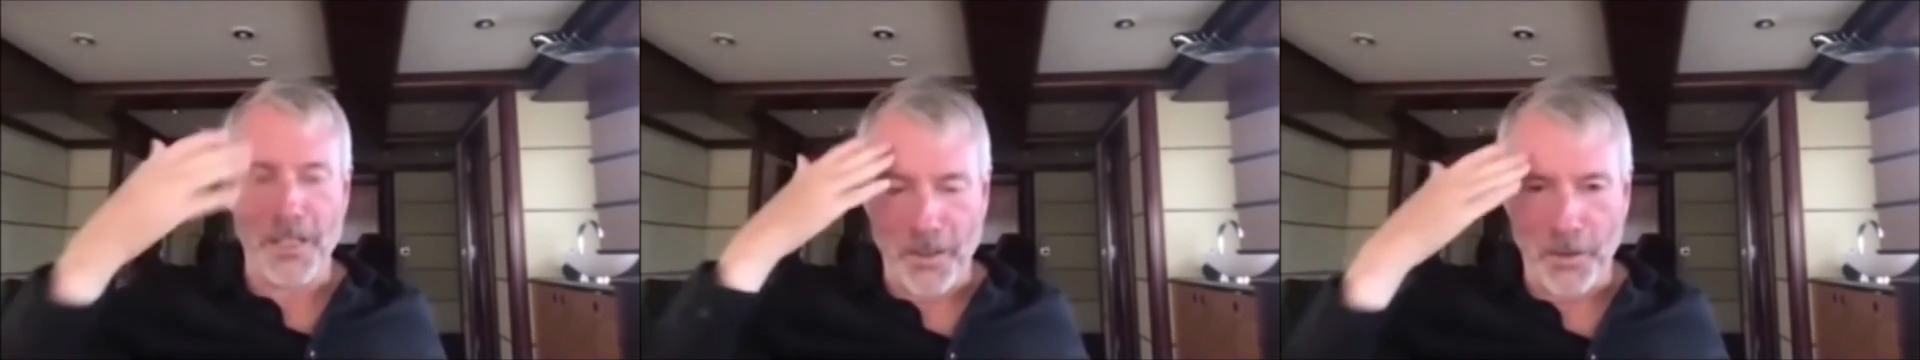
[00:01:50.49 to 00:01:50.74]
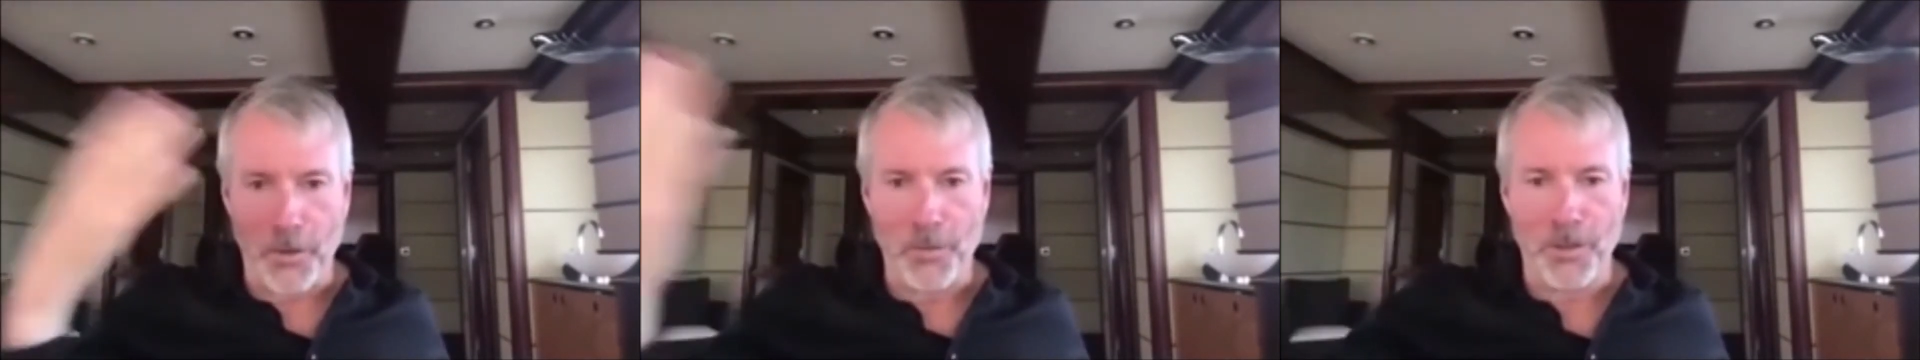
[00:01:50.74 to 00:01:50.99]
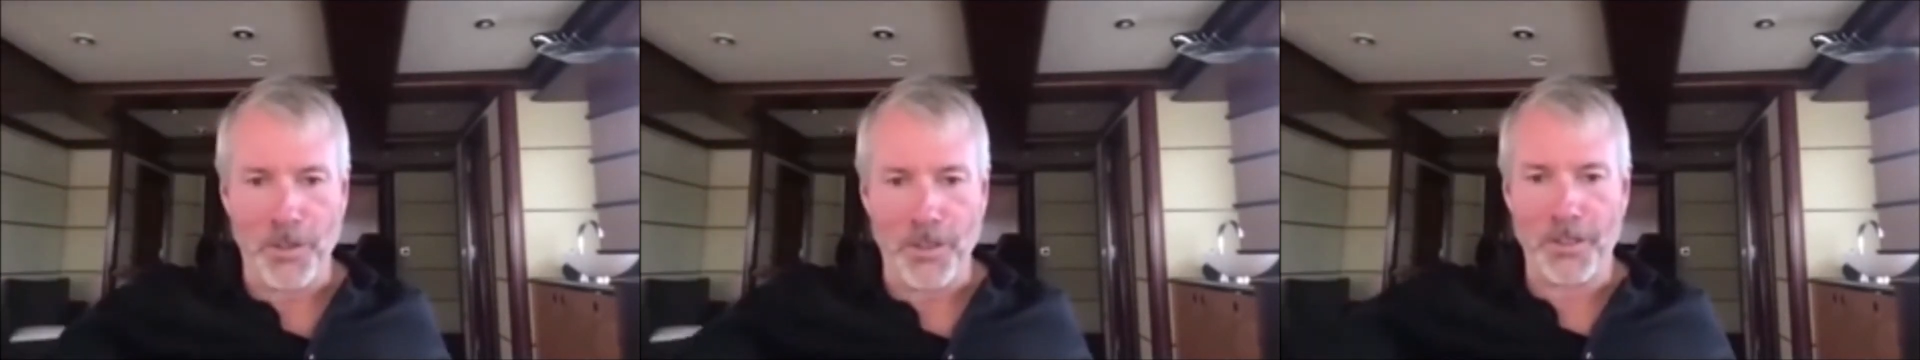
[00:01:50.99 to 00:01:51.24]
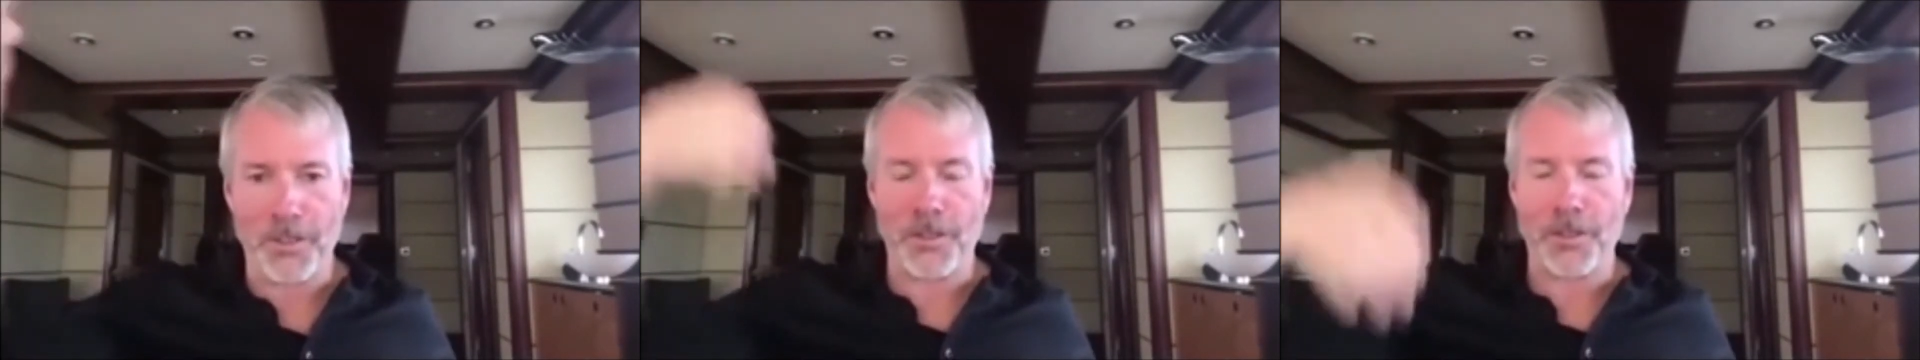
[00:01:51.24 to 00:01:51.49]
Normal
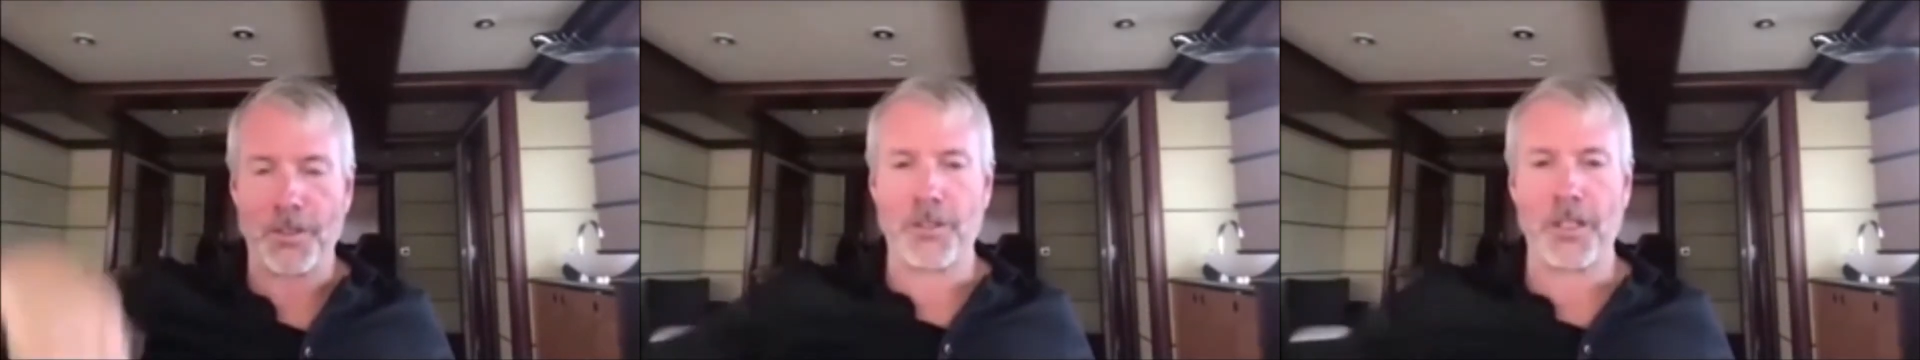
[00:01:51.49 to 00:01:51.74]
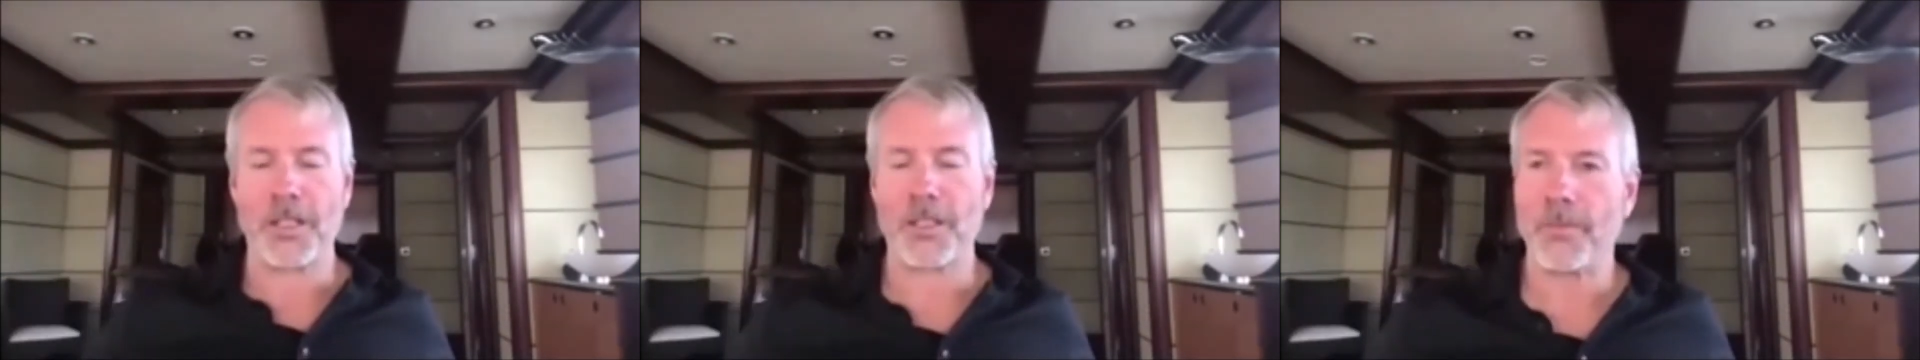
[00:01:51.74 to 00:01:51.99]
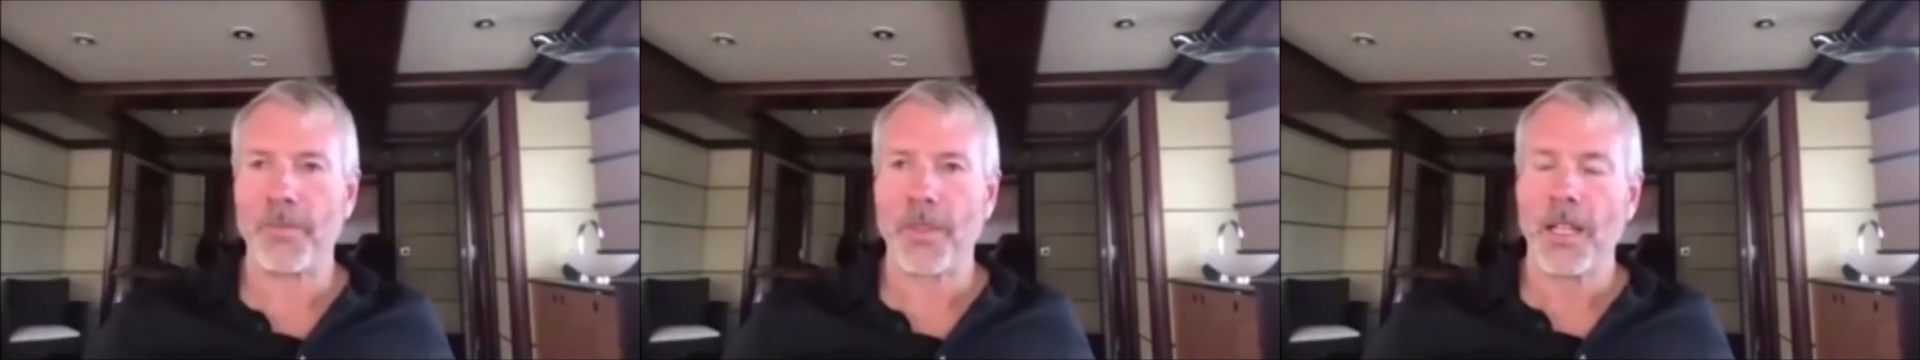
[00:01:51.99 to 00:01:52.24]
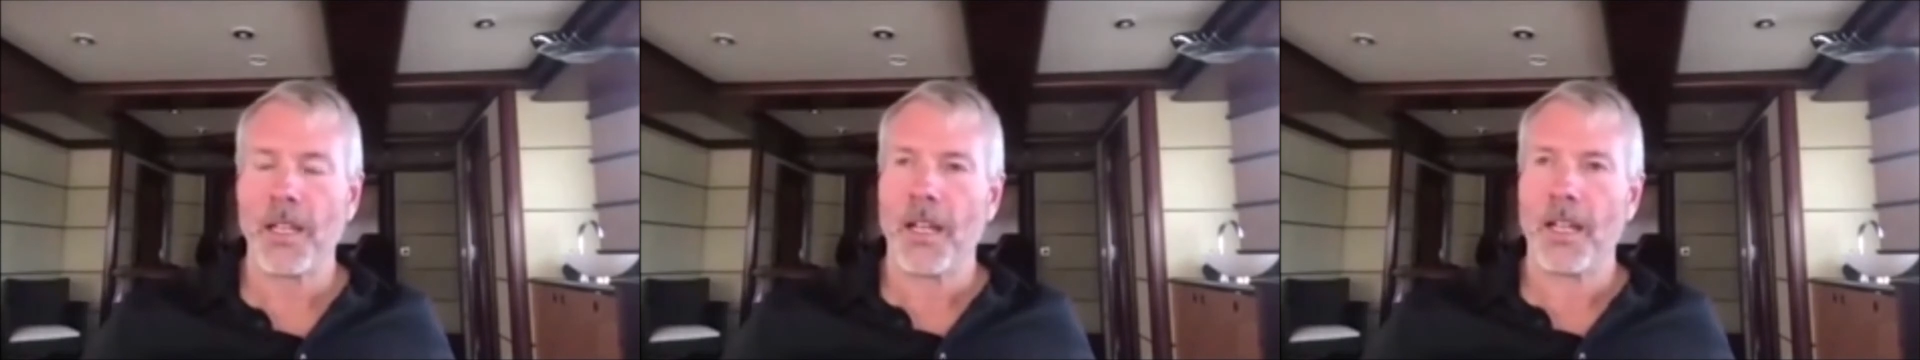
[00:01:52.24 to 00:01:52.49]
interest rates.
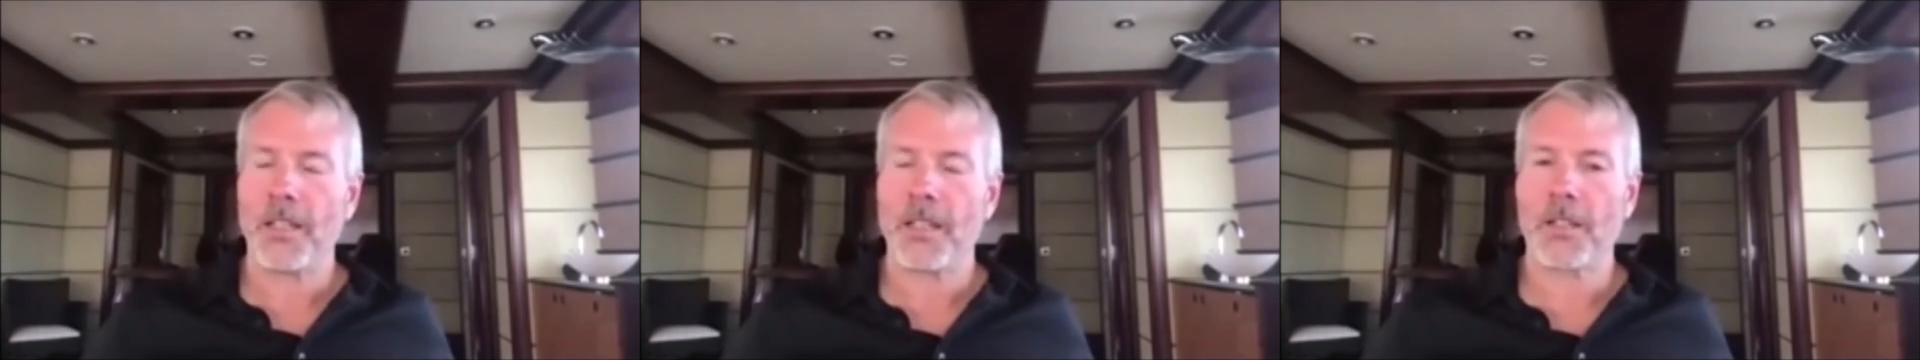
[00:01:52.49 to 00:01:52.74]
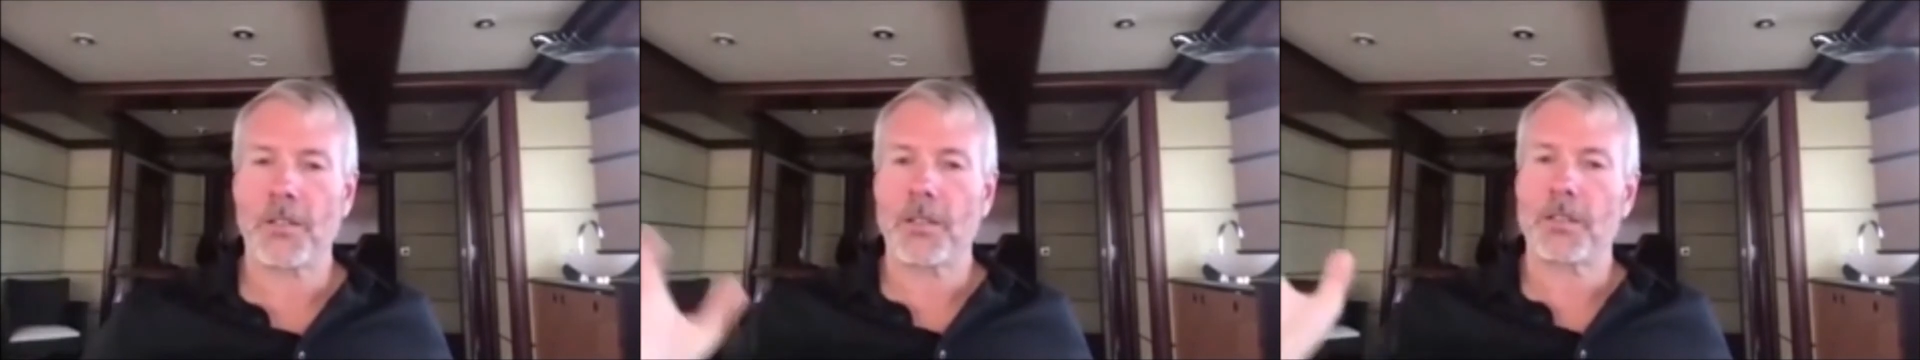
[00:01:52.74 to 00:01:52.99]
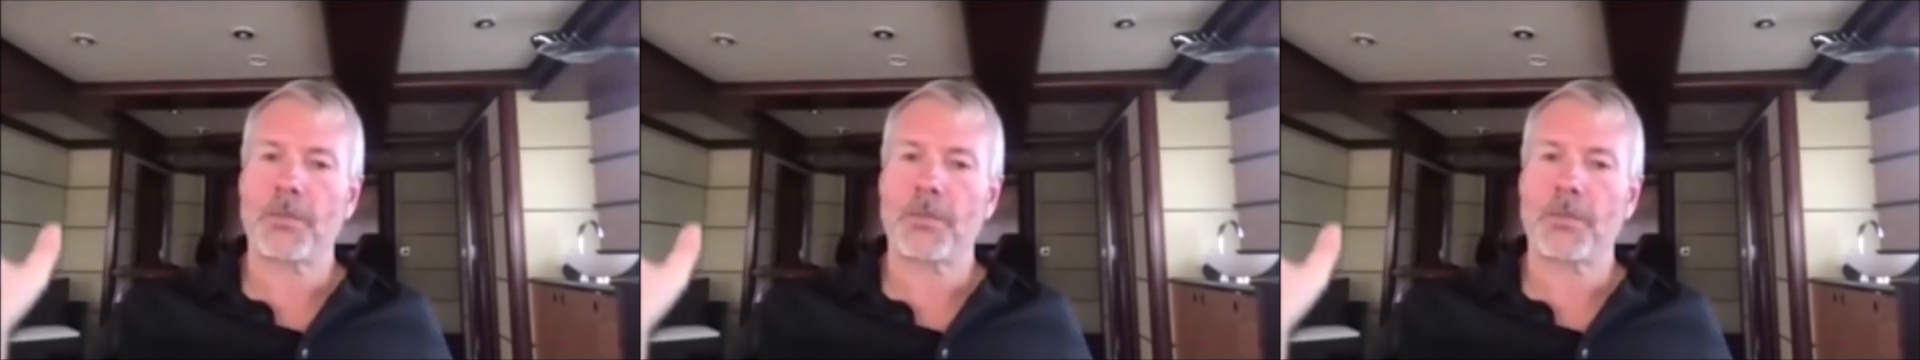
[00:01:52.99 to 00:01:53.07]
And then, of course,